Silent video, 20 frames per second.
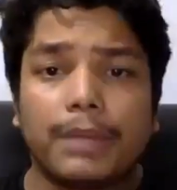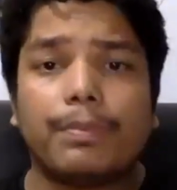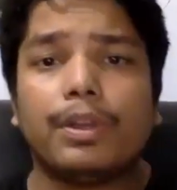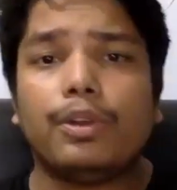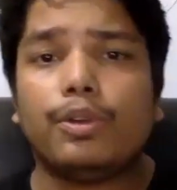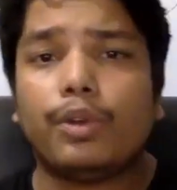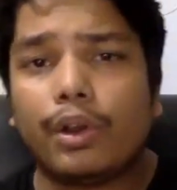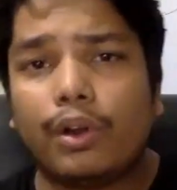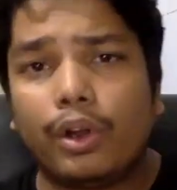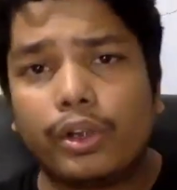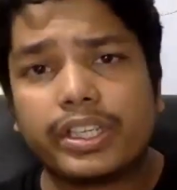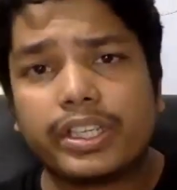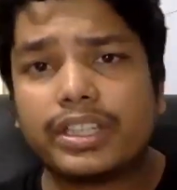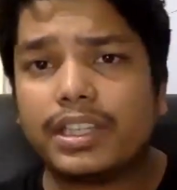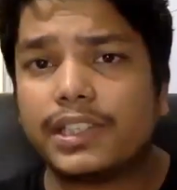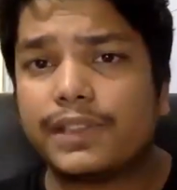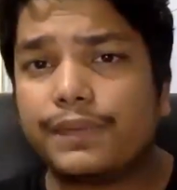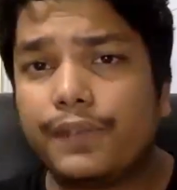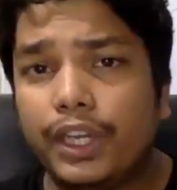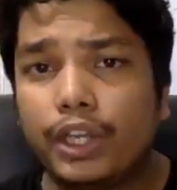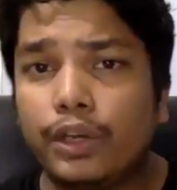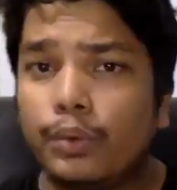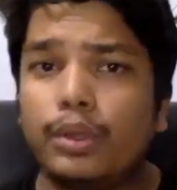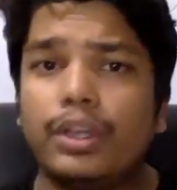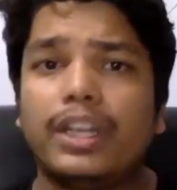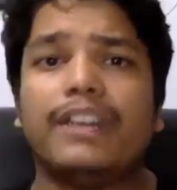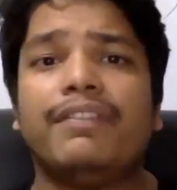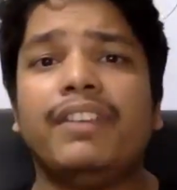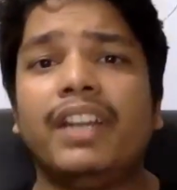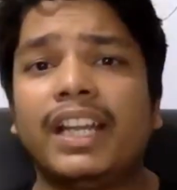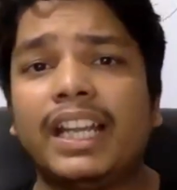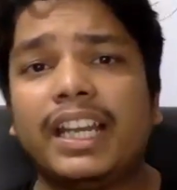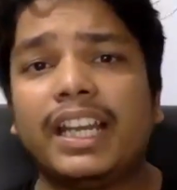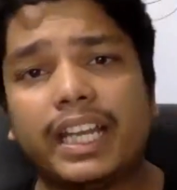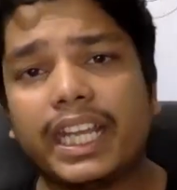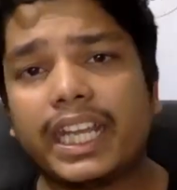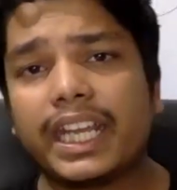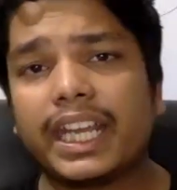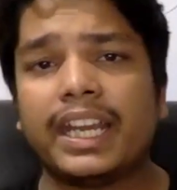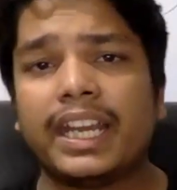people who are watching this video would definitely
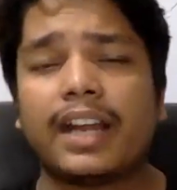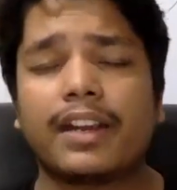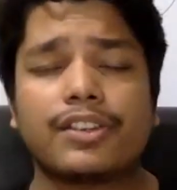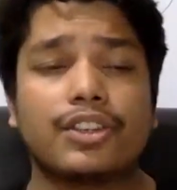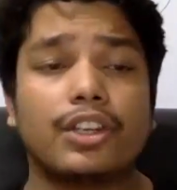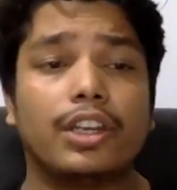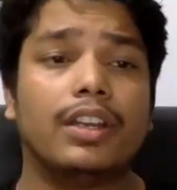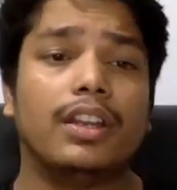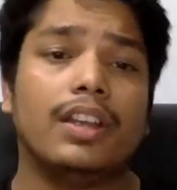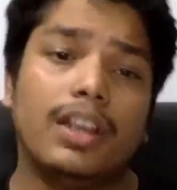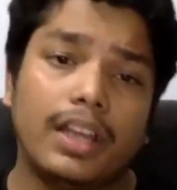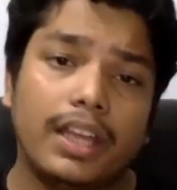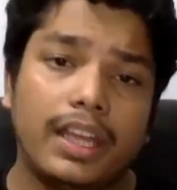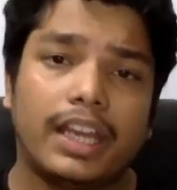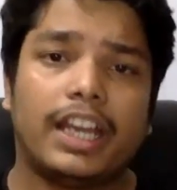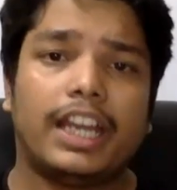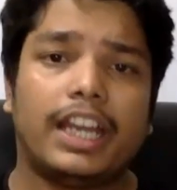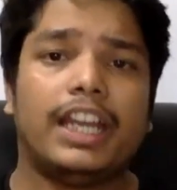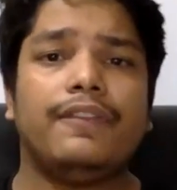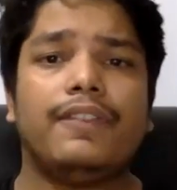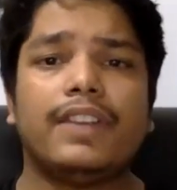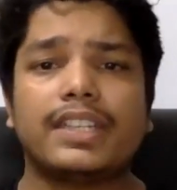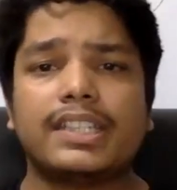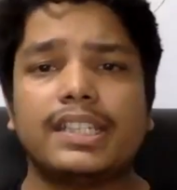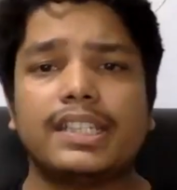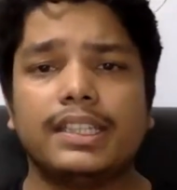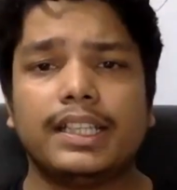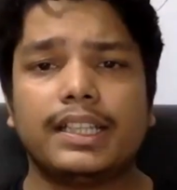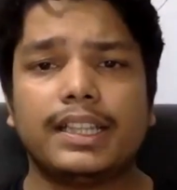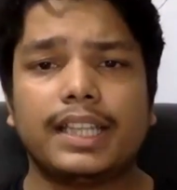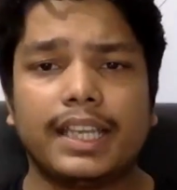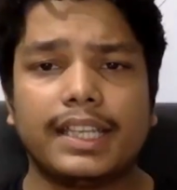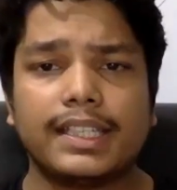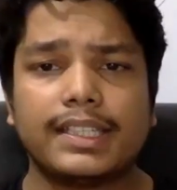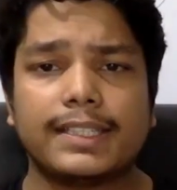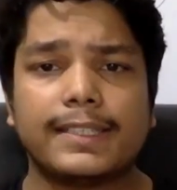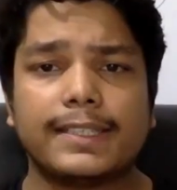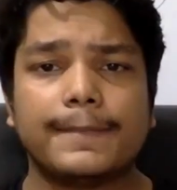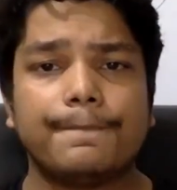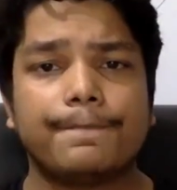take an action, invest in the
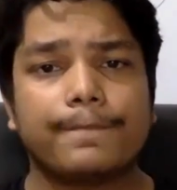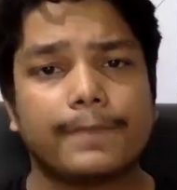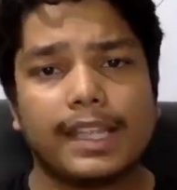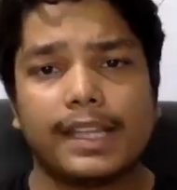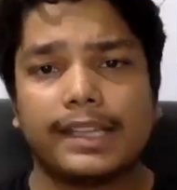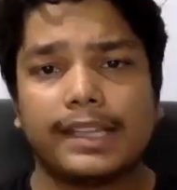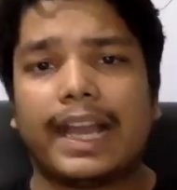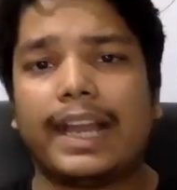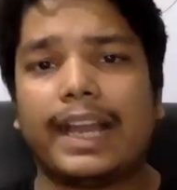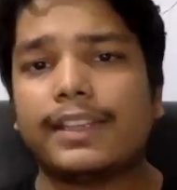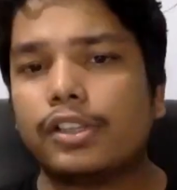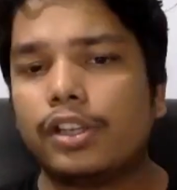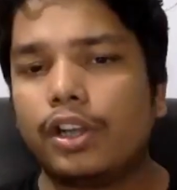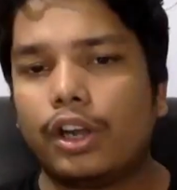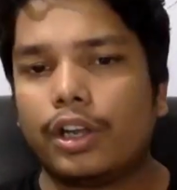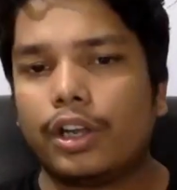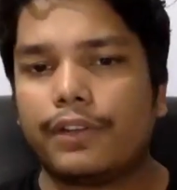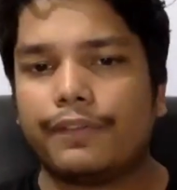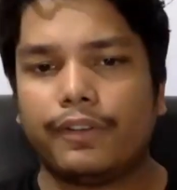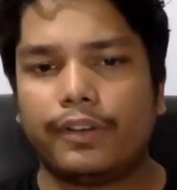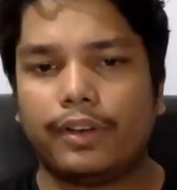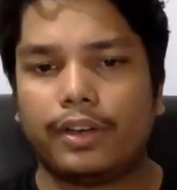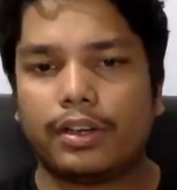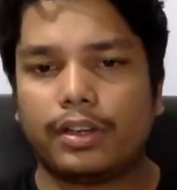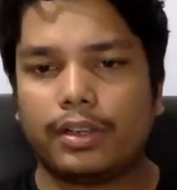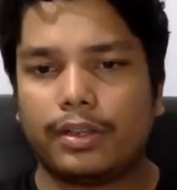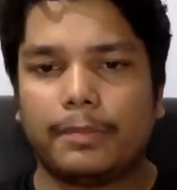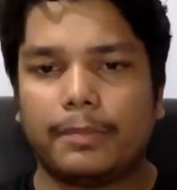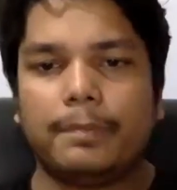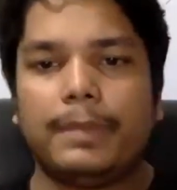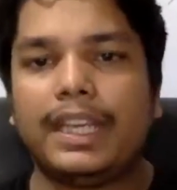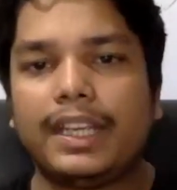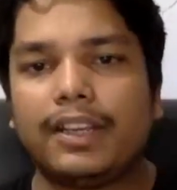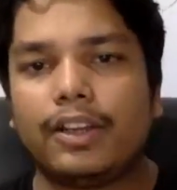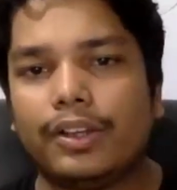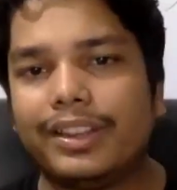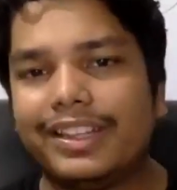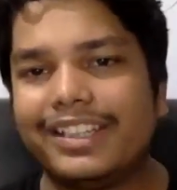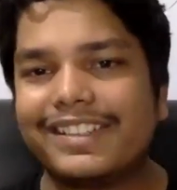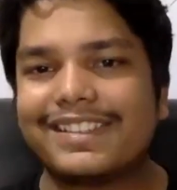things. Thanks a lot for being
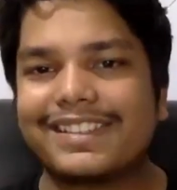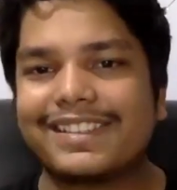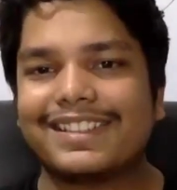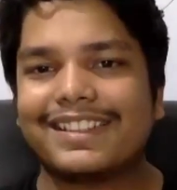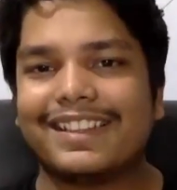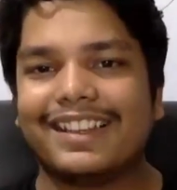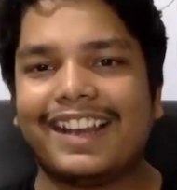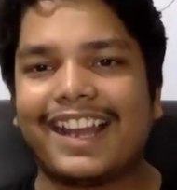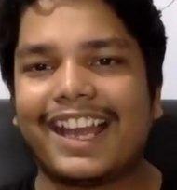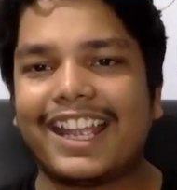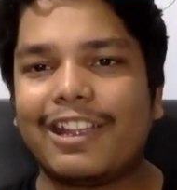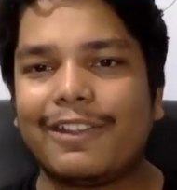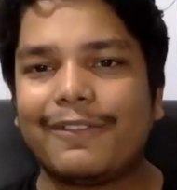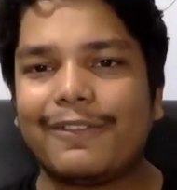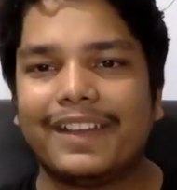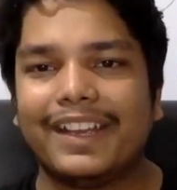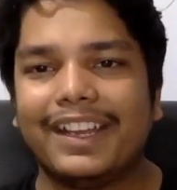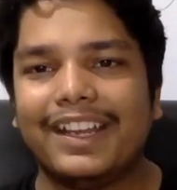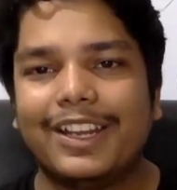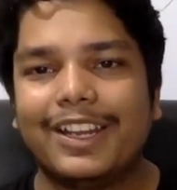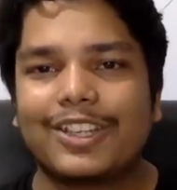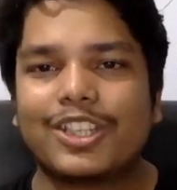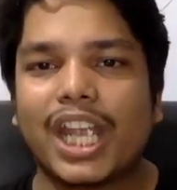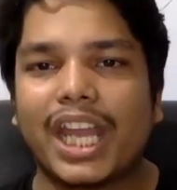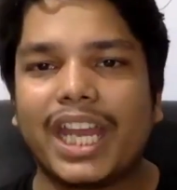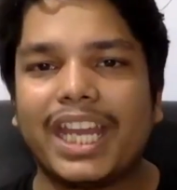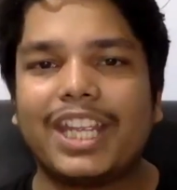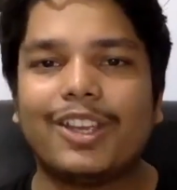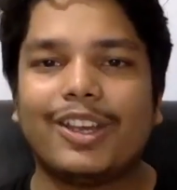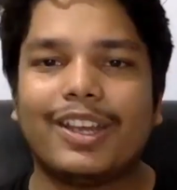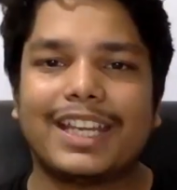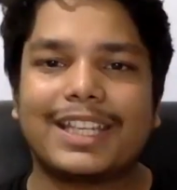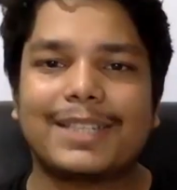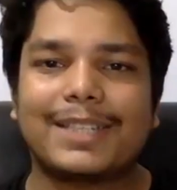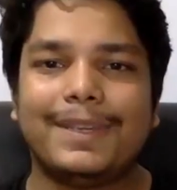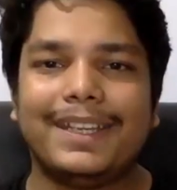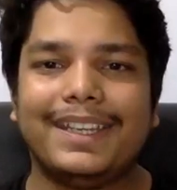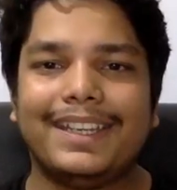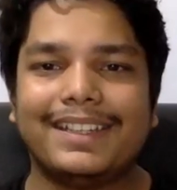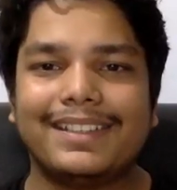on this live, sharing your
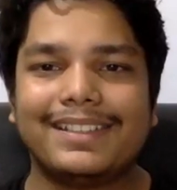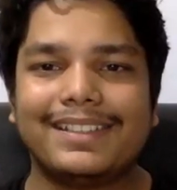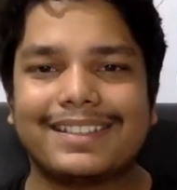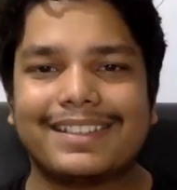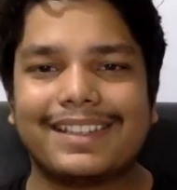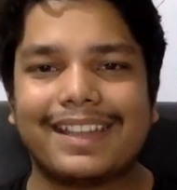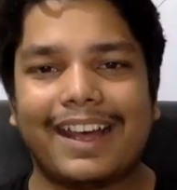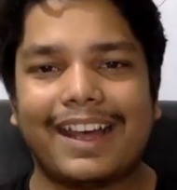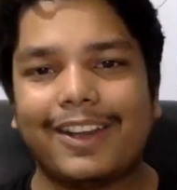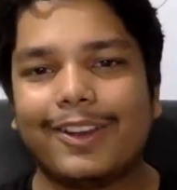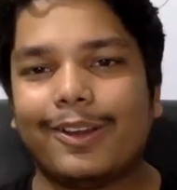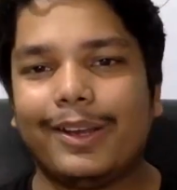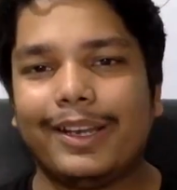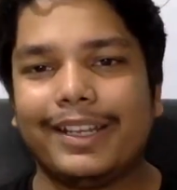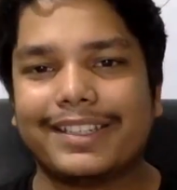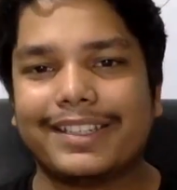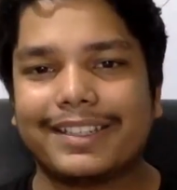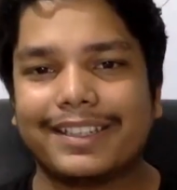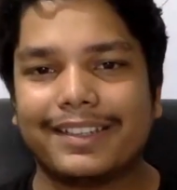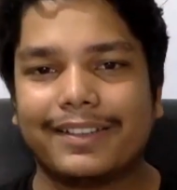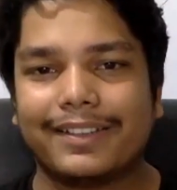experience and knowledge.